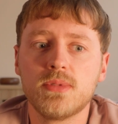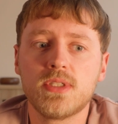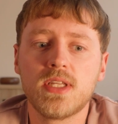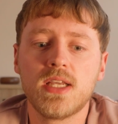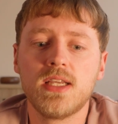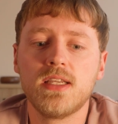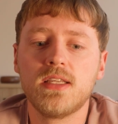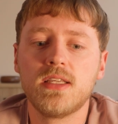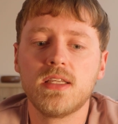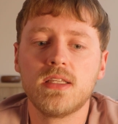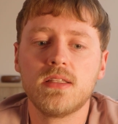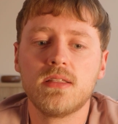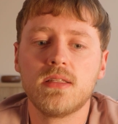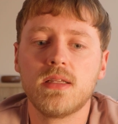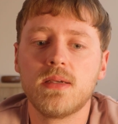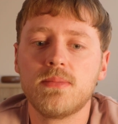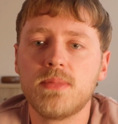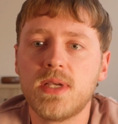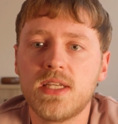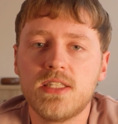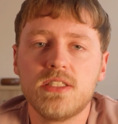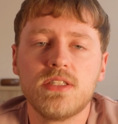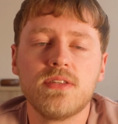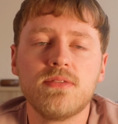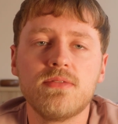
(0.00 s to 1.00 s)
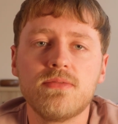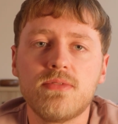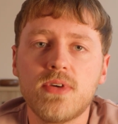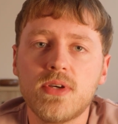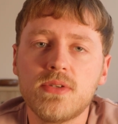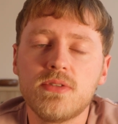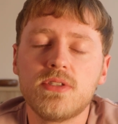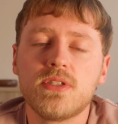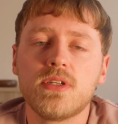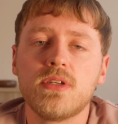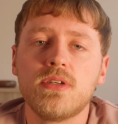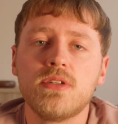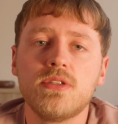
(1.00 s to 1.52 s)
taking amazing
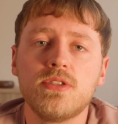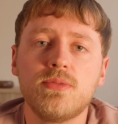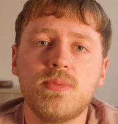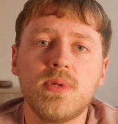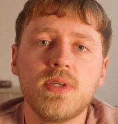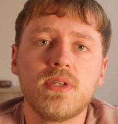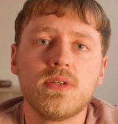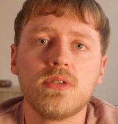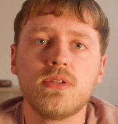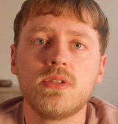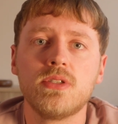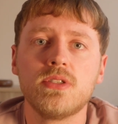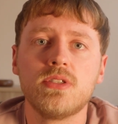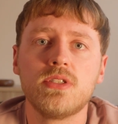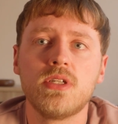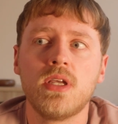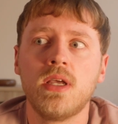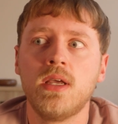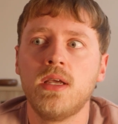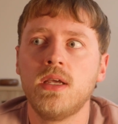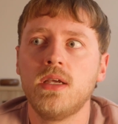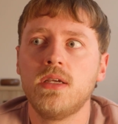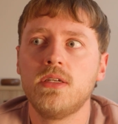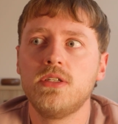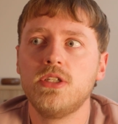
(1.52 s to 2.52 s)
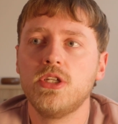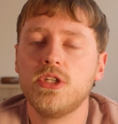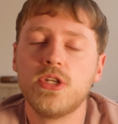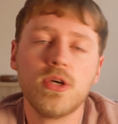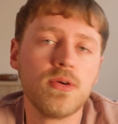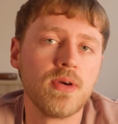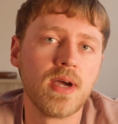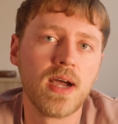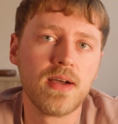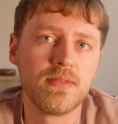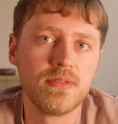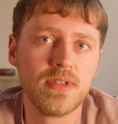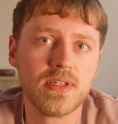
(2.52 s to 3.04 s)
photos because you
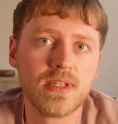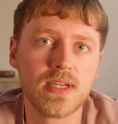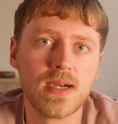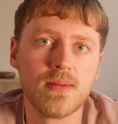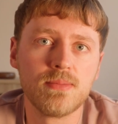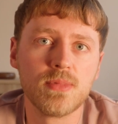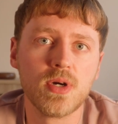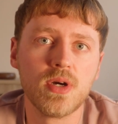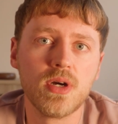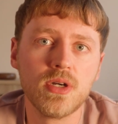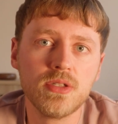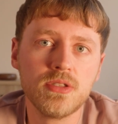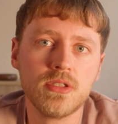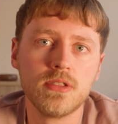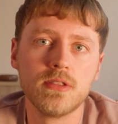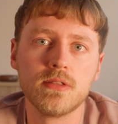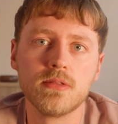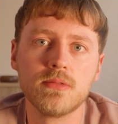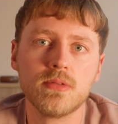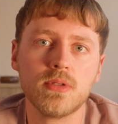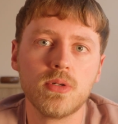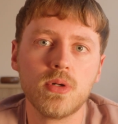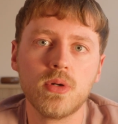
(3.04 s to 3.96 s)
don't have your camera on you,